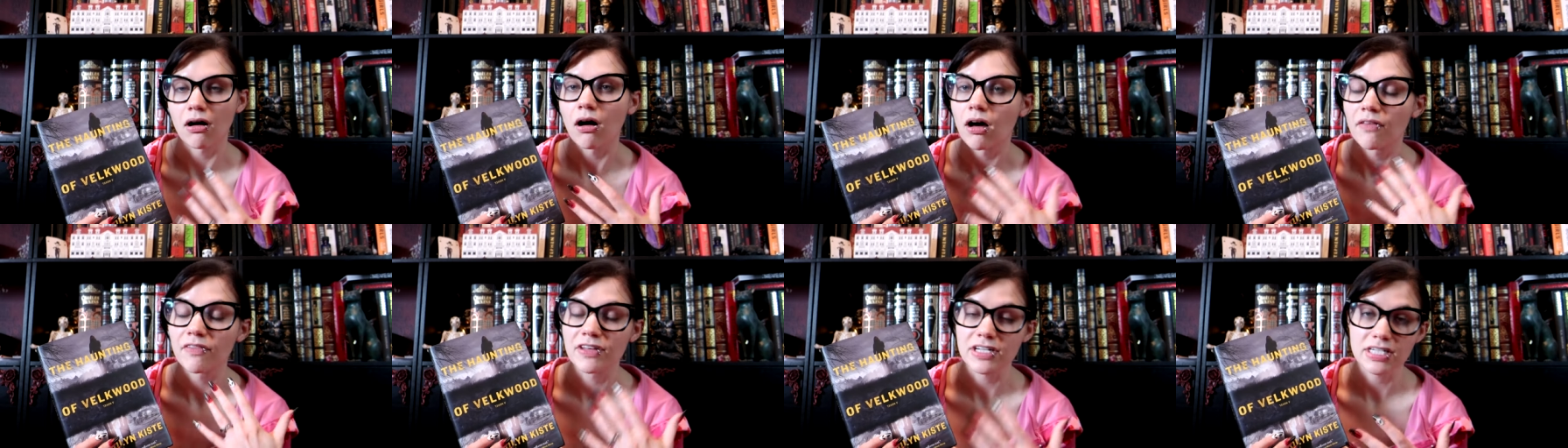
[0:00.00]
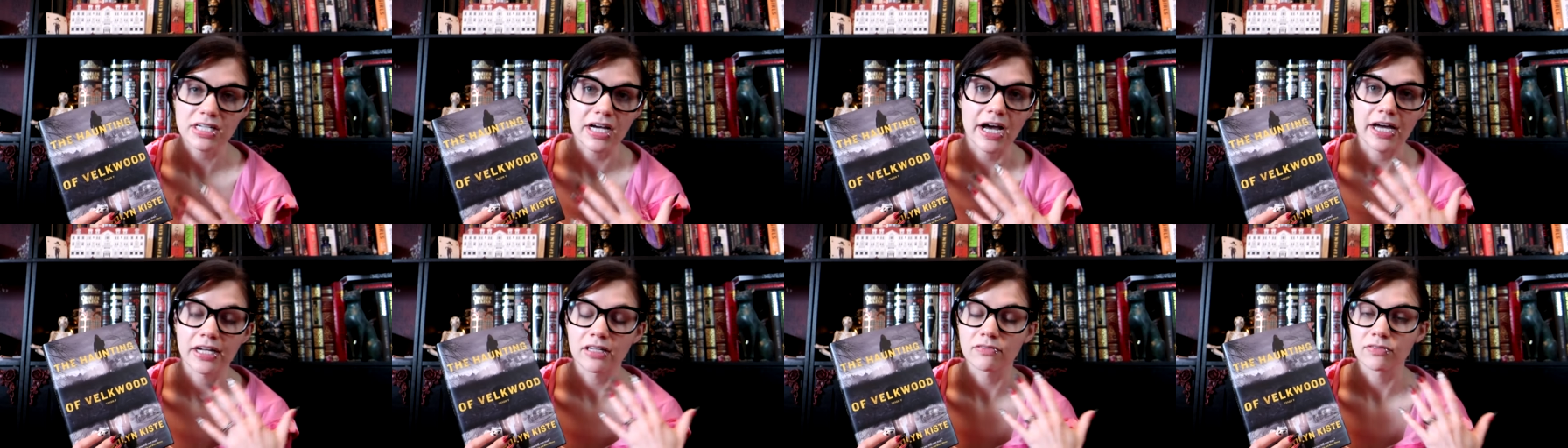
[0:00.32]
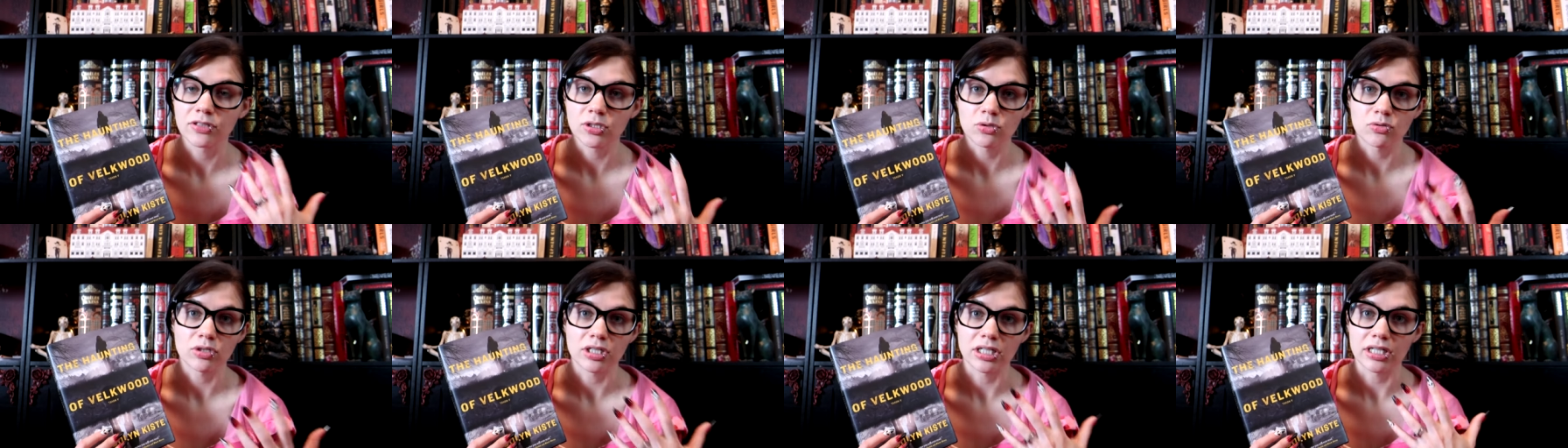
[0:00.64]
on this kind of
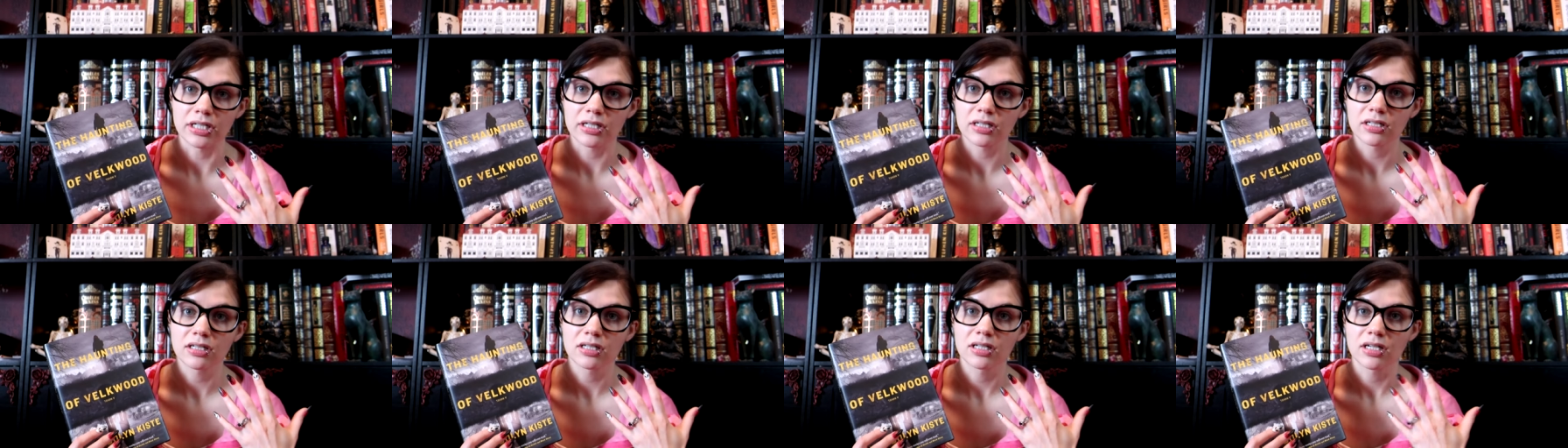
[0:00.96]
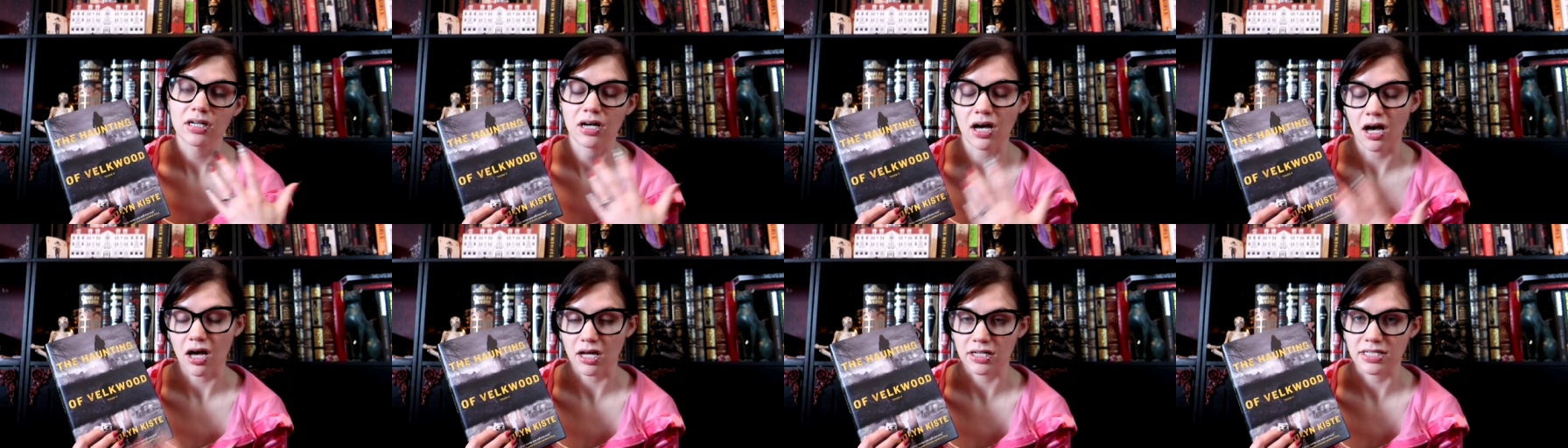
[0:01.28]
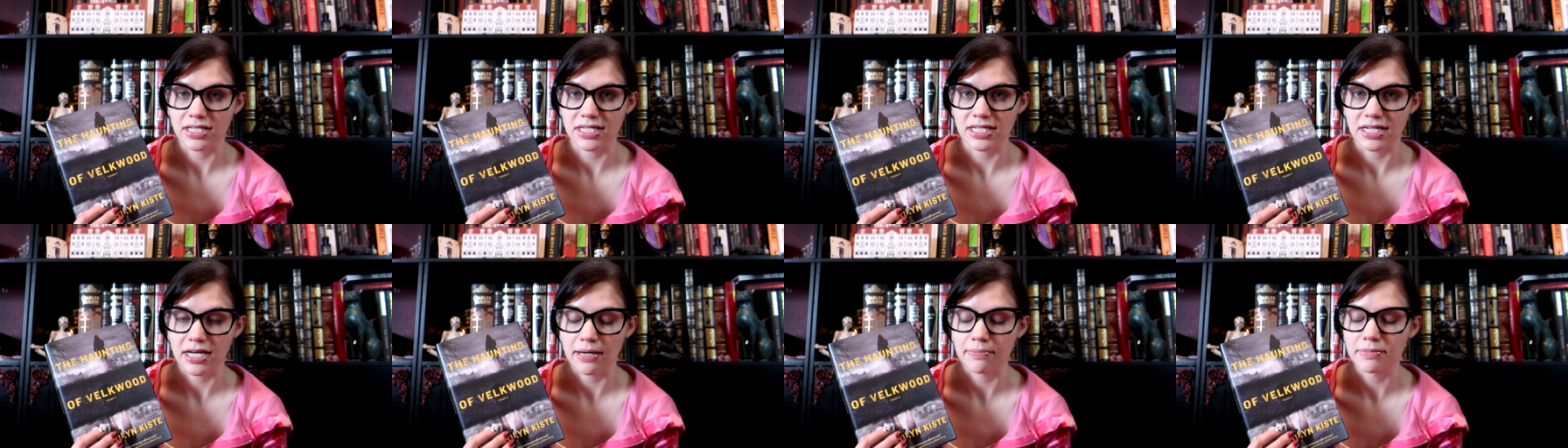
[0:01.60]
unique
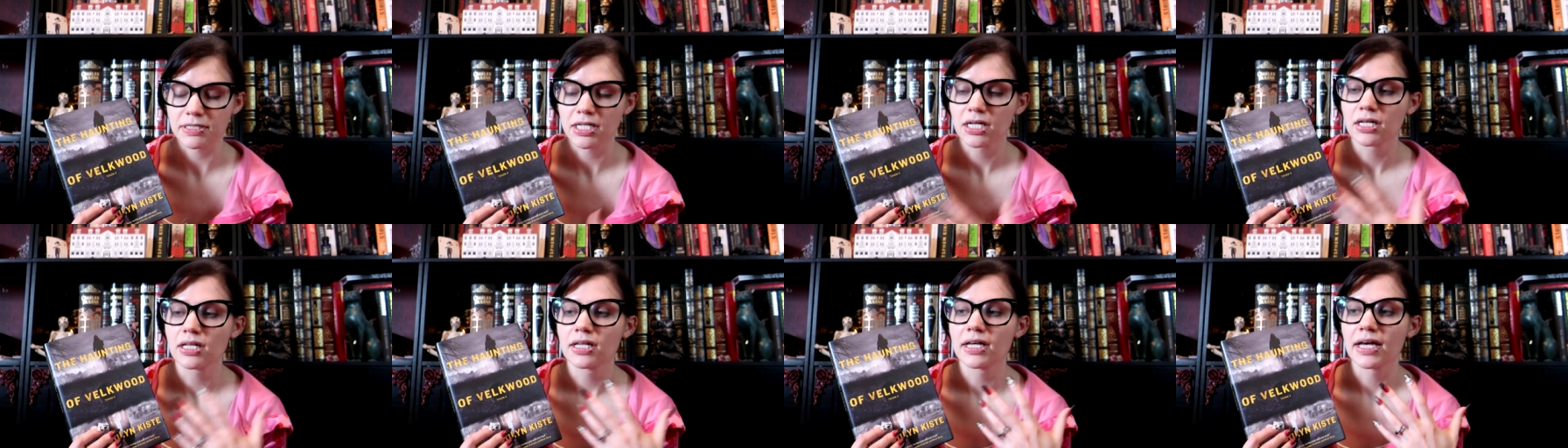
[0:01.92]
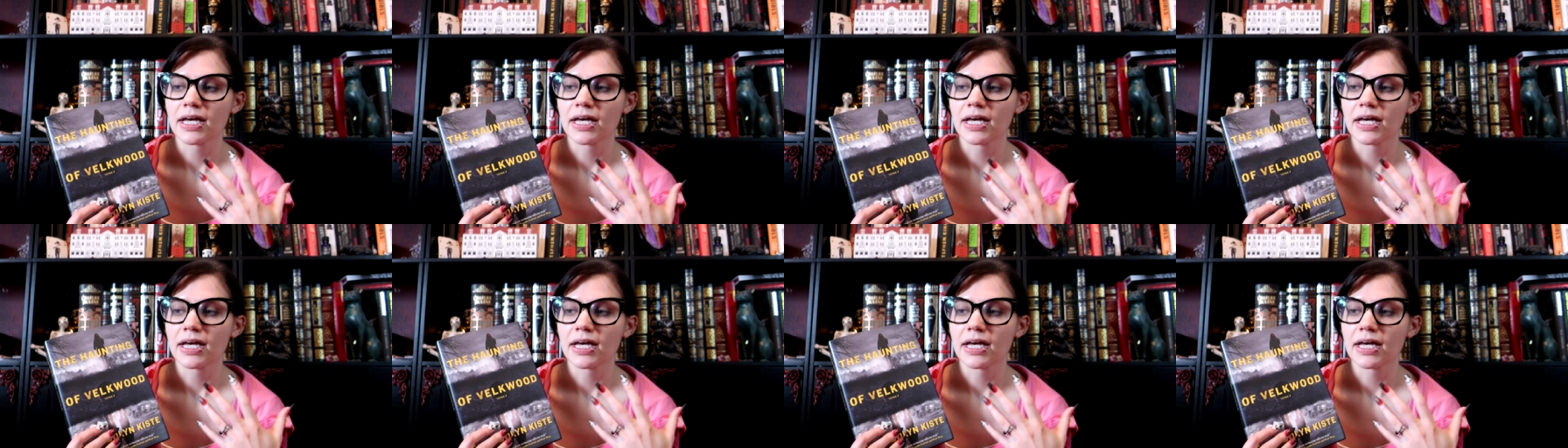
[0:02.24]
concept,